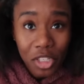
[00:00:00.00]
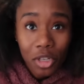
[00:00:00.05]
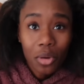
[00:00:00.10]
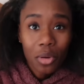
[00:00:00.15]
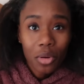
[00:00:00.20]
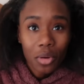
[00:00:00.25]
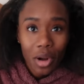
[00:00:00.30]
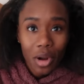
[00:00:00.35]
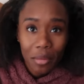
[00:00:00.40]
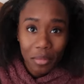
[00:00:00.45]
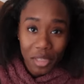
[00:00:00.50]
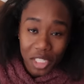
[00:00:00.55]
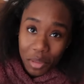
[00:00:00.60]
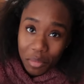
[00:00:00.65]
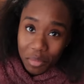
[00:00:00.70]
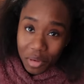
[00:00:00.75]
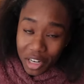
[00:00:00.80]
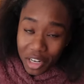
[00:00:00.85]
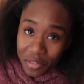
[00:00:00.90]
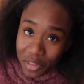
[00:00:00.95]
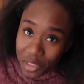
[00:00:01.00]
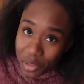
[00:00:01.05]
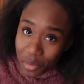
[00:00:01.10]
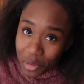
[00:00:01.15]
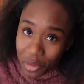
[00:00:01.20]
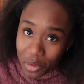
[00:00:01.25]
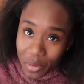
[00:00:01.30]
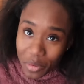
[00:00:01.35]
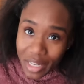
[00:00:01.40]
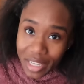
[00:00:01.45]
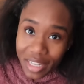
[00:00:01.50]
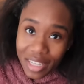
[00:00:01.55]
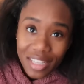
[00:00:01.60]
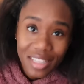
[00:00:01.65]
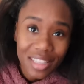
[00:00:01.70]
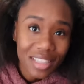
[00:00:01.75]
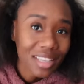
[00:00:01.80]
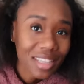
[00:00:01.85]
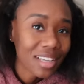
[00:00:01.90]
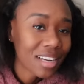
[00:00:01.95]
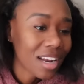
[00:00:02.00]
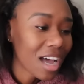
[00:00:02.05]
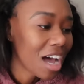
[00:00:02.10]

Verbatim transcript: to go and grab me some breakfast real quick, and then